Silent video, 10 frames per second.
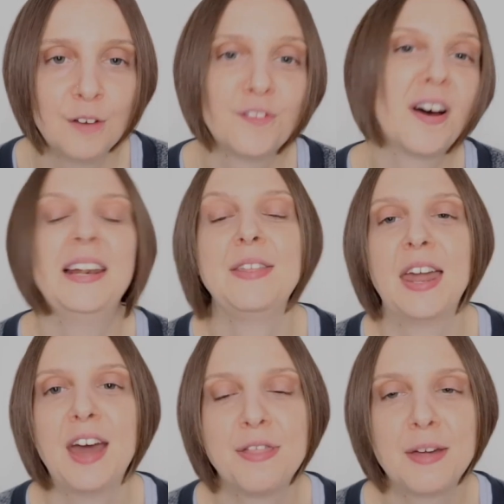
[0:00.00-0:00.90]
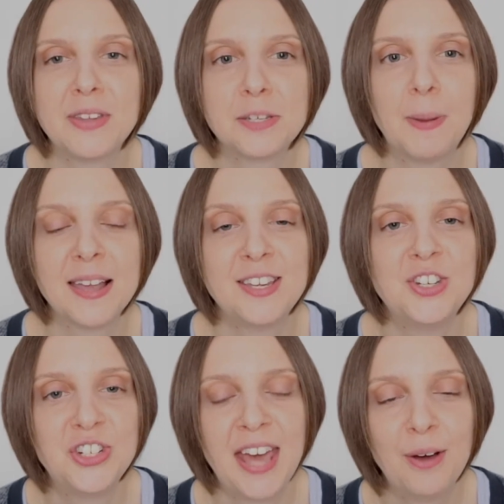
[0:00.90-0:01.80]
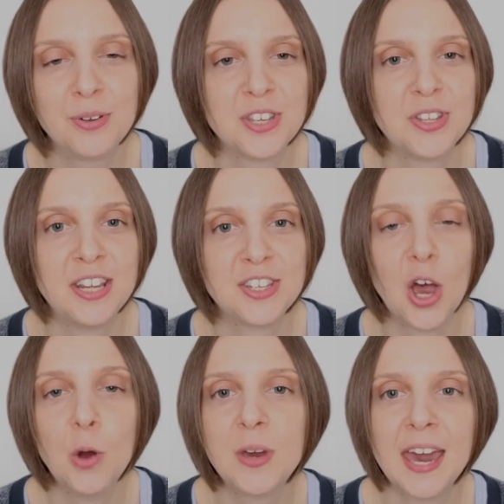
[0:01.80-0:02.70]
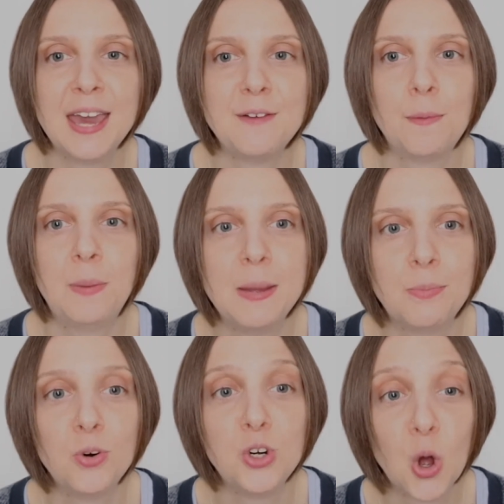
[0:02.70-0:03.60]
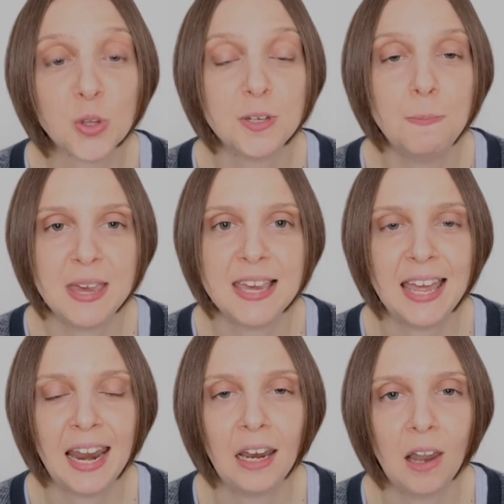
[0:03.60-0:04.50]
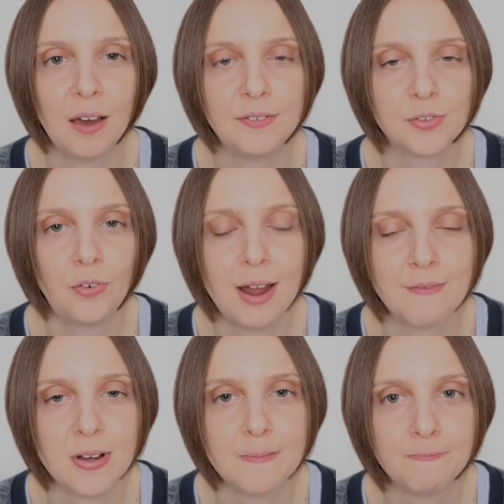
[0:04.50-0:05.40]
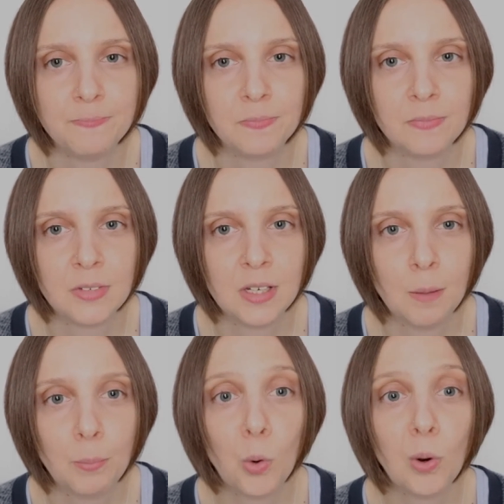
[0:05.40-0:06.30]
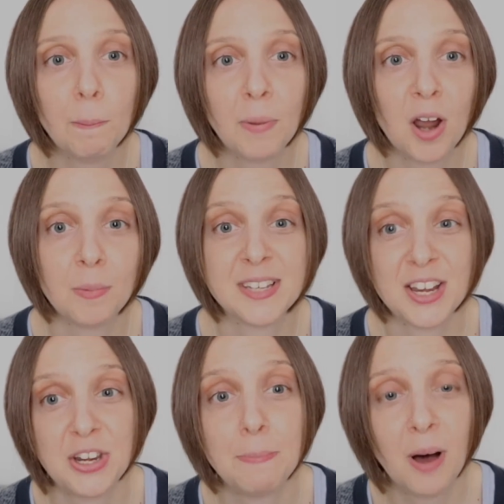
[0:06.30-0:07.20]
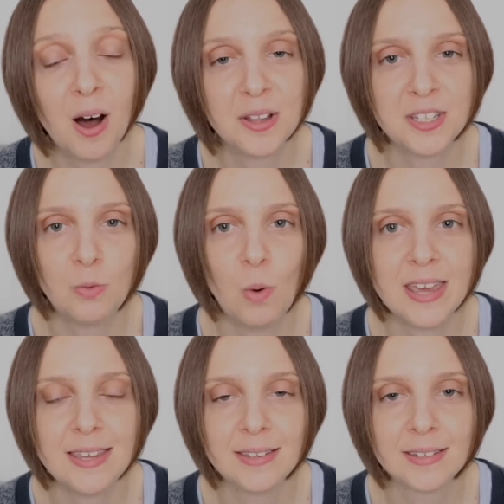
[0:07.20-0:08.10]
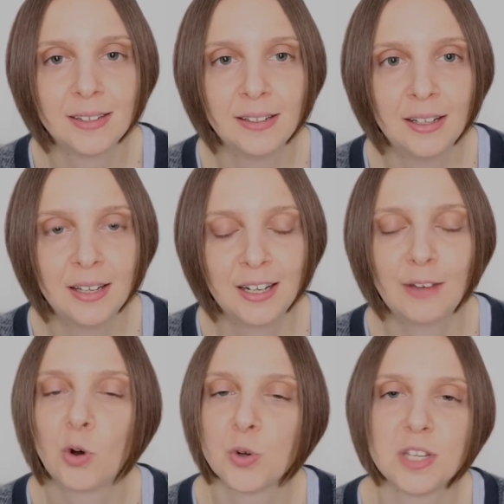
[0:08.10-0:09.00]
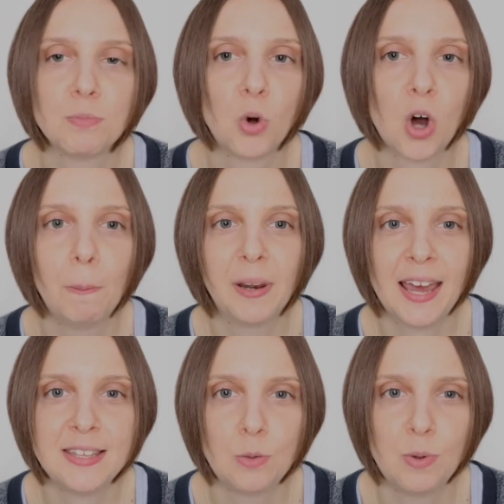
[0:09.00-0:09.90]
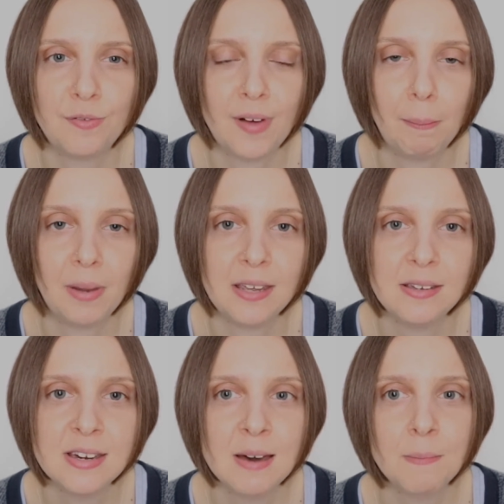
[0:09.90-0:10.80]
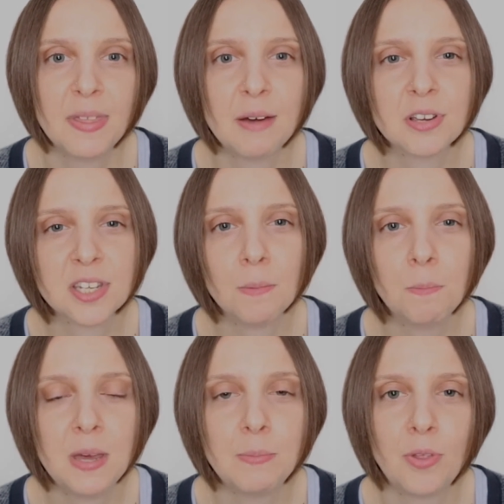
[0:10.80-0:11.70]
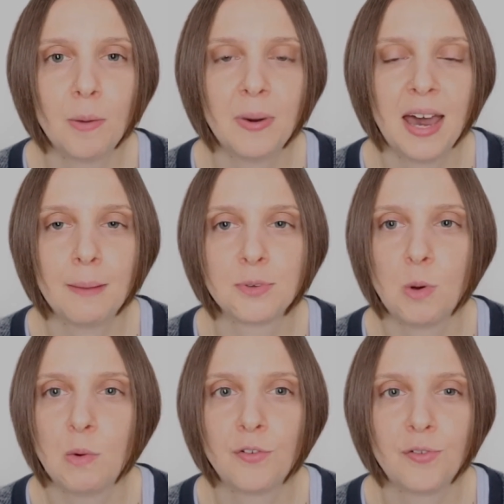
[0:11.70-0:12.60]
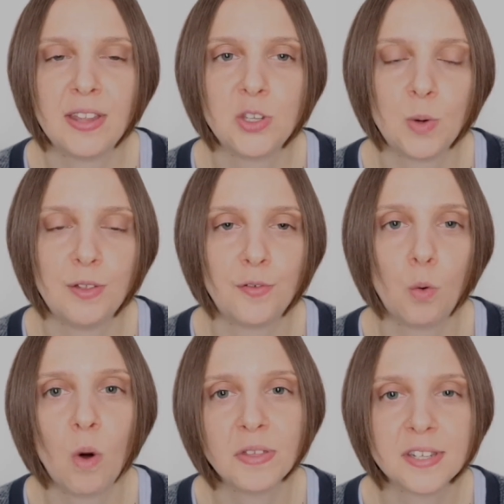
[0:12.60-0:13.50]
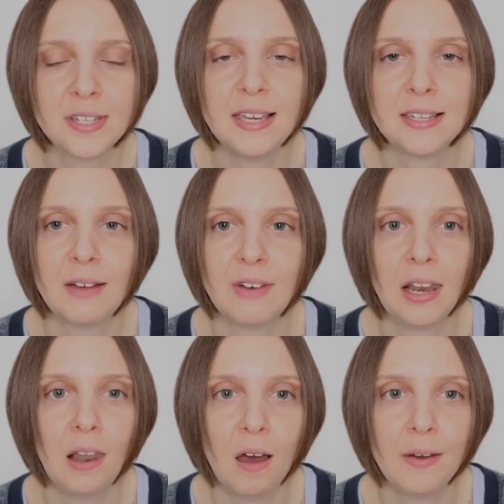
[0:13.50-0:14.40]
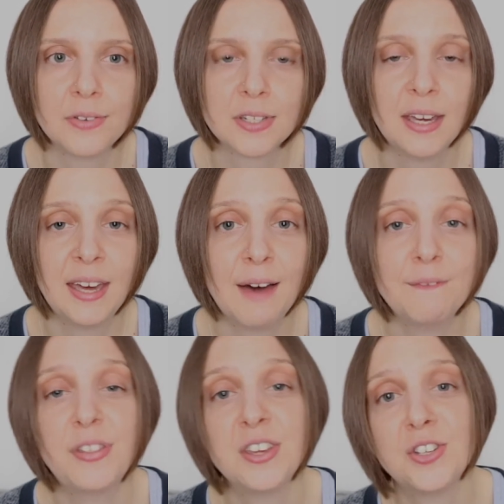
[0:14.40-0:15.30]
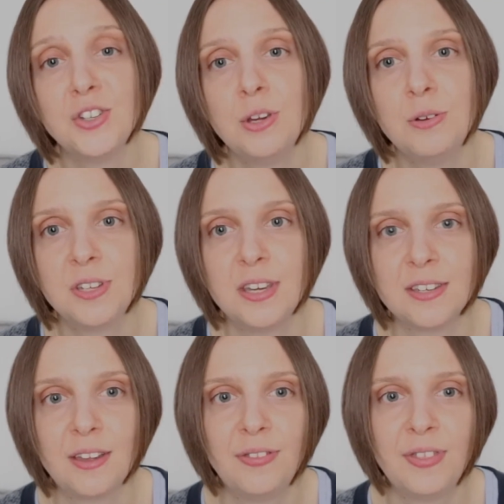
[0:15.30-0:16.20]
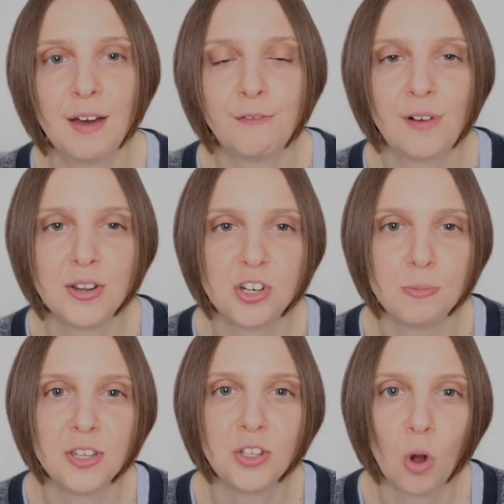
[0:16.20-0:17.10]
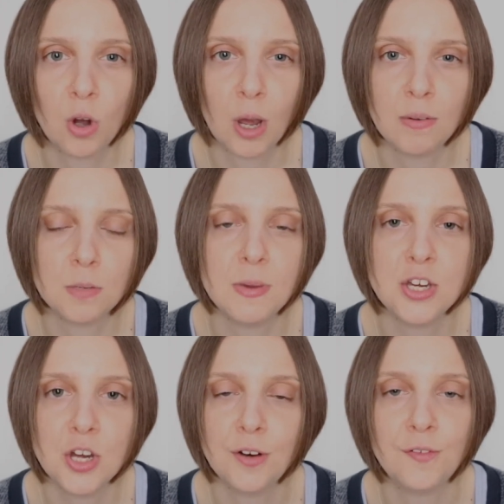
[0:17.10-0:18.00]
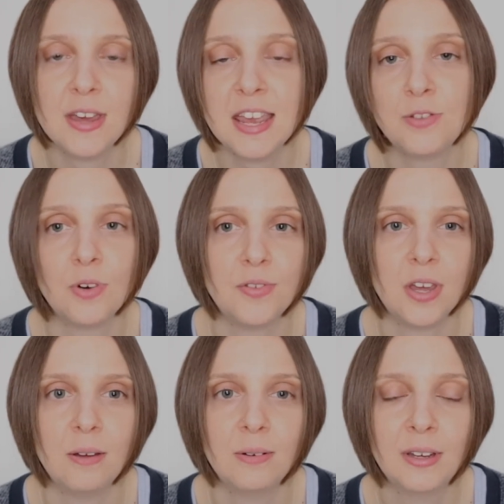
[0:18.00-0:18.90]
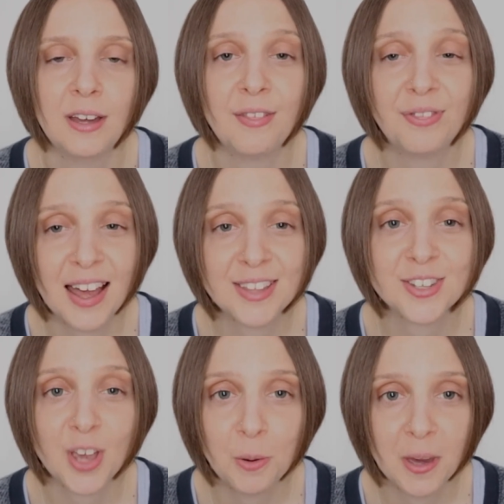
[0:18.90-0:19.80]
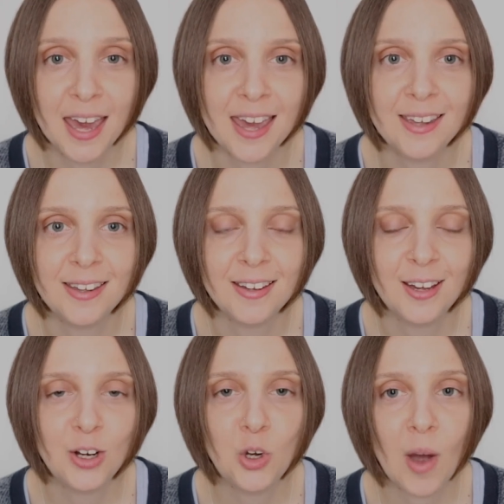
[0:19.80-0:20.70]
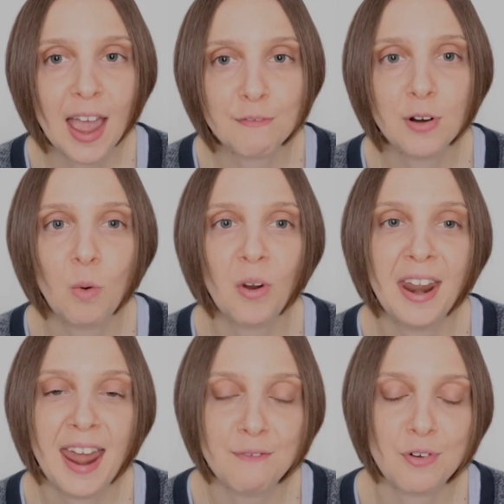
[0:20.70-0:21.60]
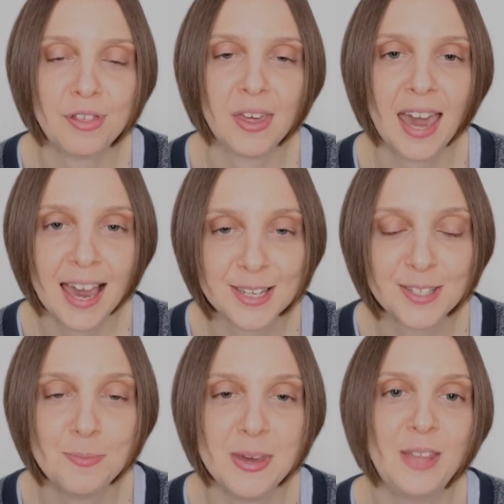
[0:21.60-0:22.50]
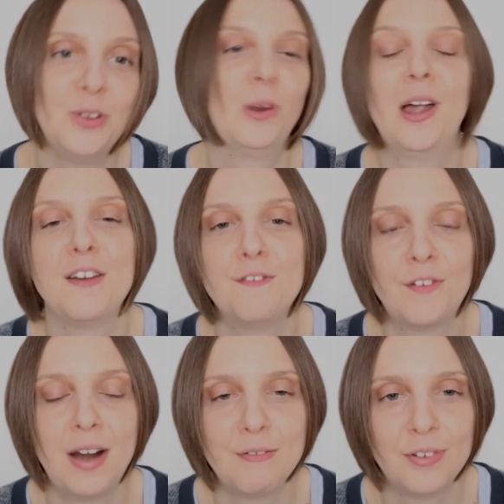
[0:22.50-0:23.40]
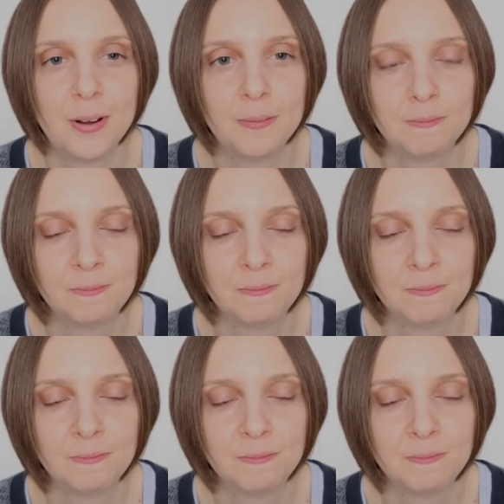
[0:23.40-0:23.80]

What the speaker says: Finally then, I think this passage tells us that it's okay for people not to be in our lives forever. Paul and Barnabas actually parted ways. Now, of course, it's more complicated with family, but there are some people that perhaps we were friends with for one season of our lives, and for this new season, that friendship is not going to be good for either of you. That's okay. Not everyone and everything has to be in your life forever.